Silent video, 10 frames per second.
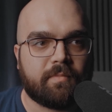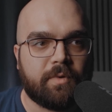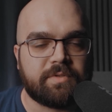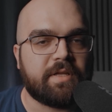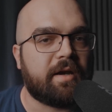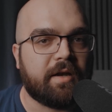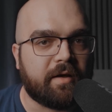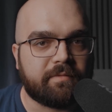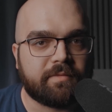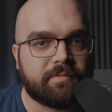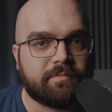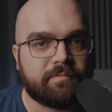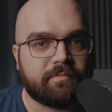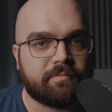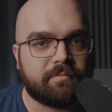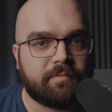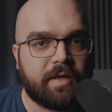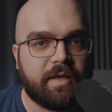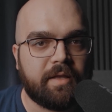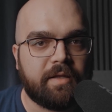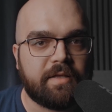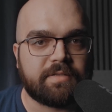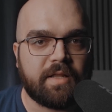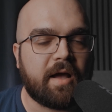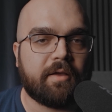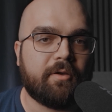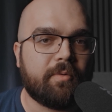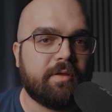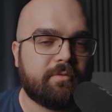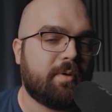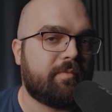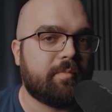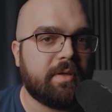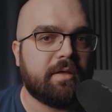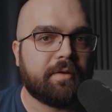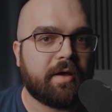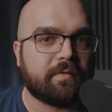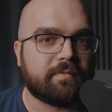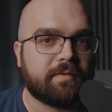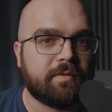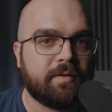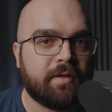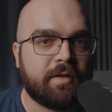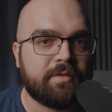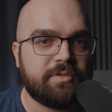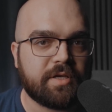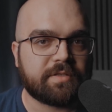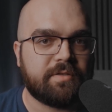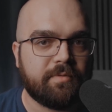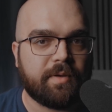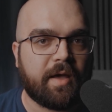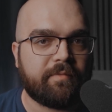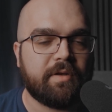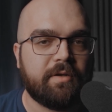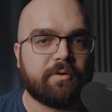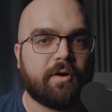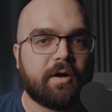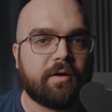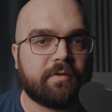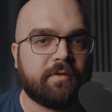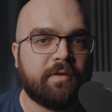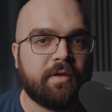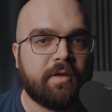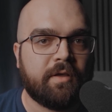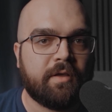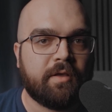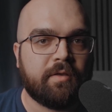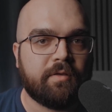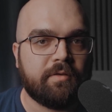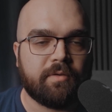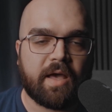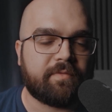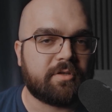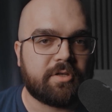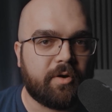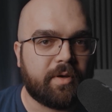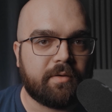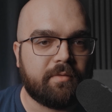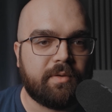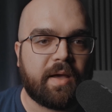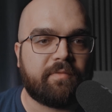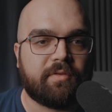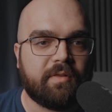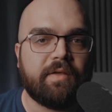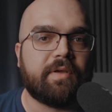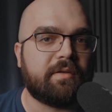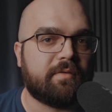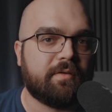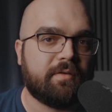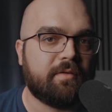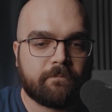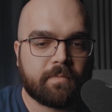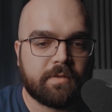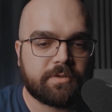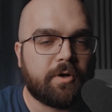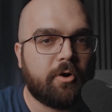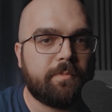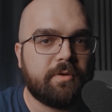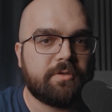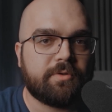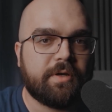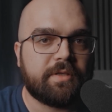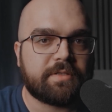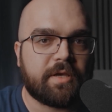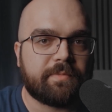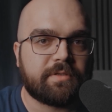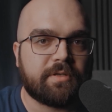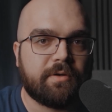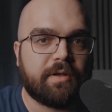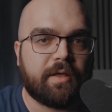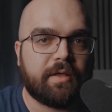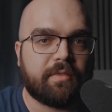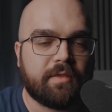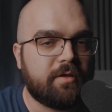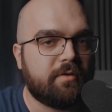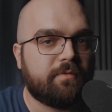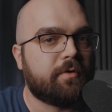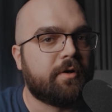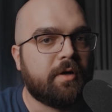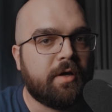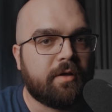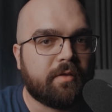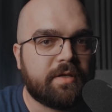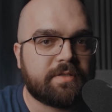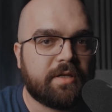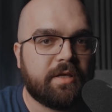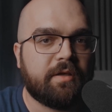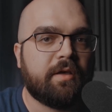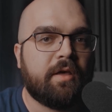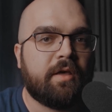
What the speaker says: it was not enough. And it's not going to ever be enough just to have it in your heart. You have to show it. You have to live it. So I hope you enjoyed this episode. Thank you for listening.